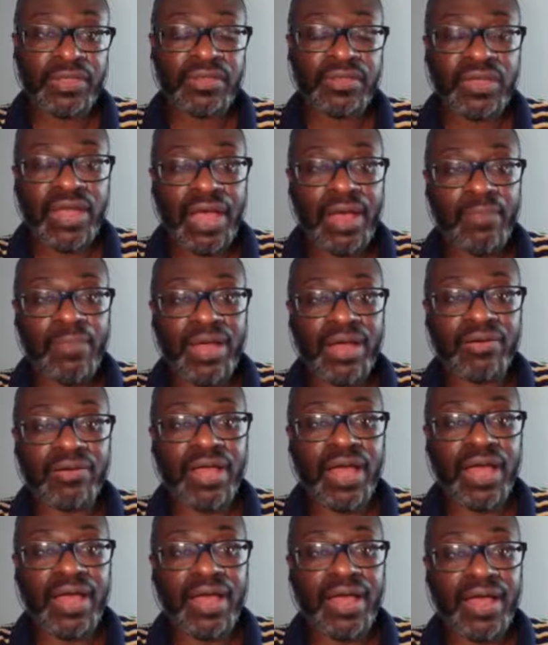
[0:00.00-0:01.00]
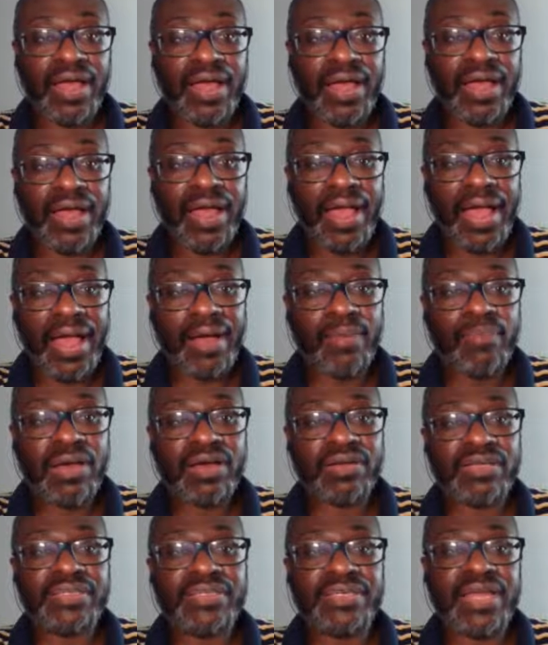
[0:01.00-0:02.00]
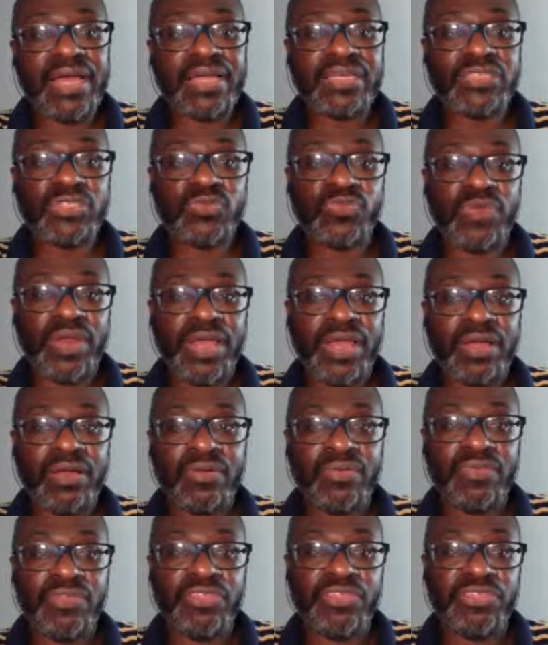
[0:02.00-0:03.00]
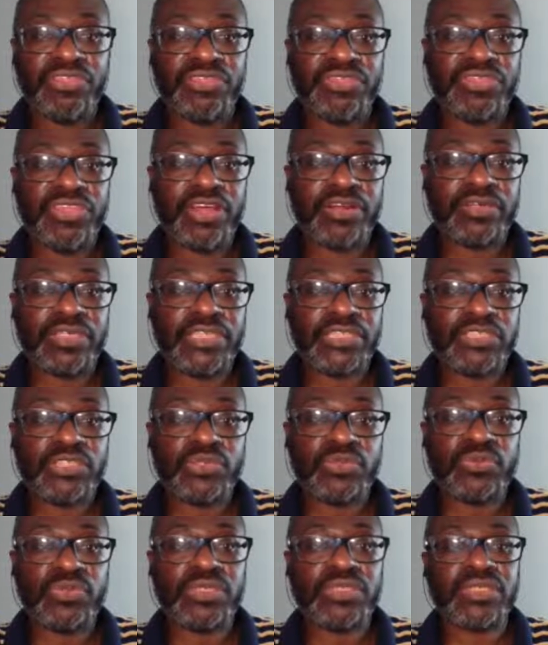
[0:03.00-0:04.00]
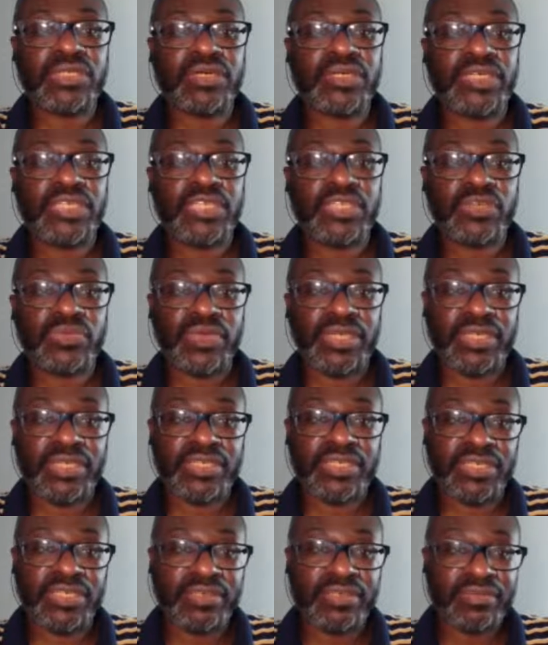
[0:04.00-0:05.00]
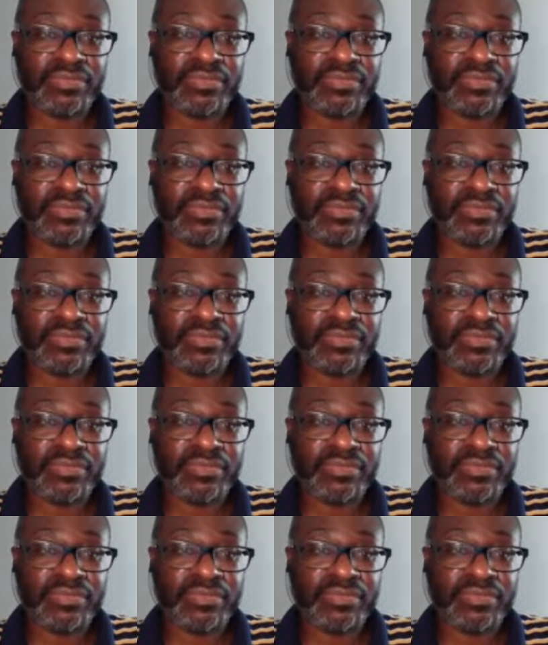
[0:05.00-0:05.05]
How about a nice round 32 or 33 a year?